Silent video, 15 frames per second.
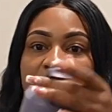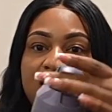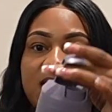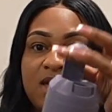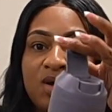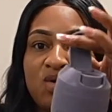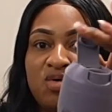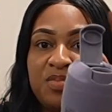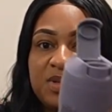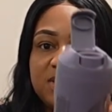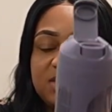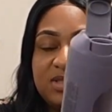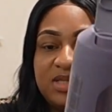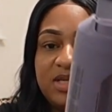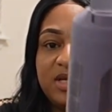It
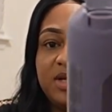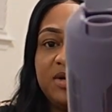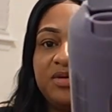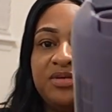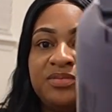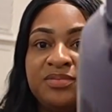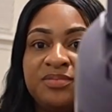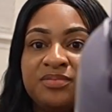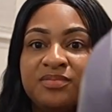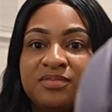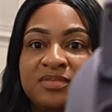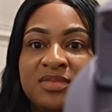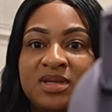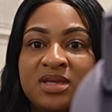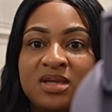opens here,
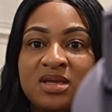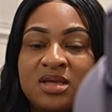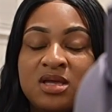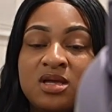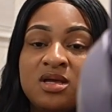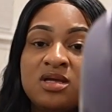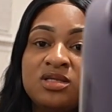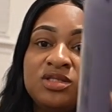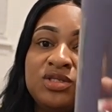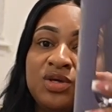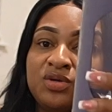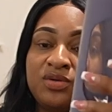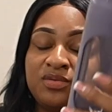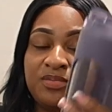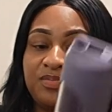
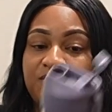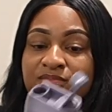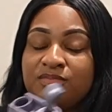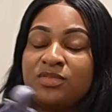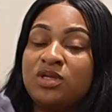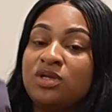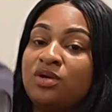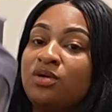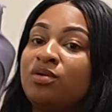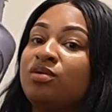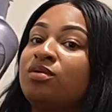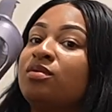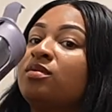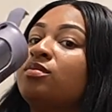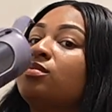so you know
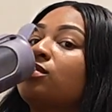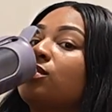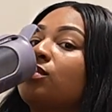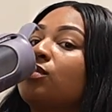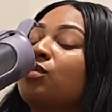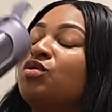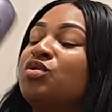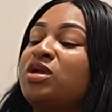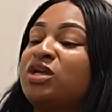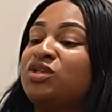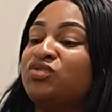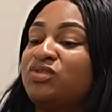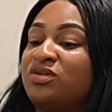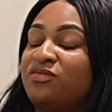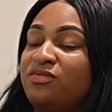you can
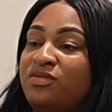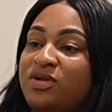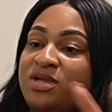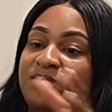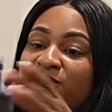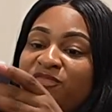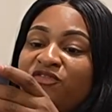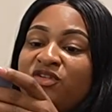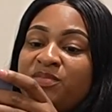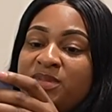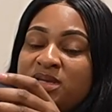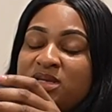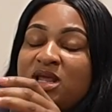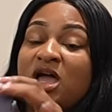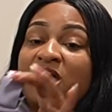drink from it
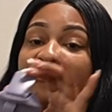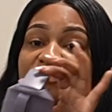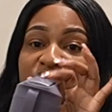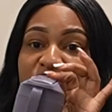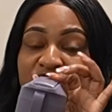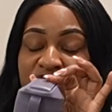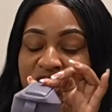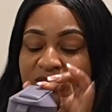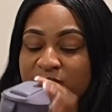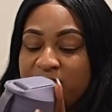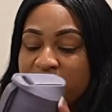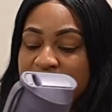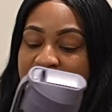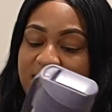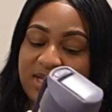after you're done
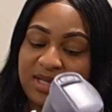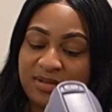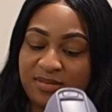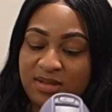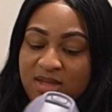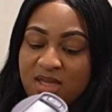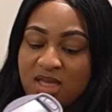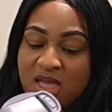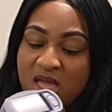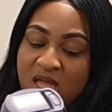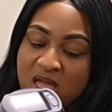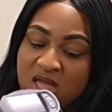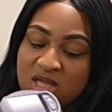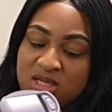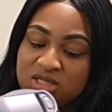blending.
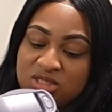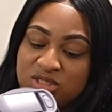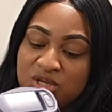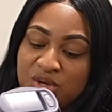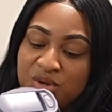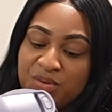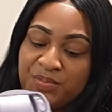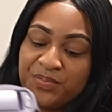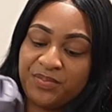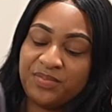So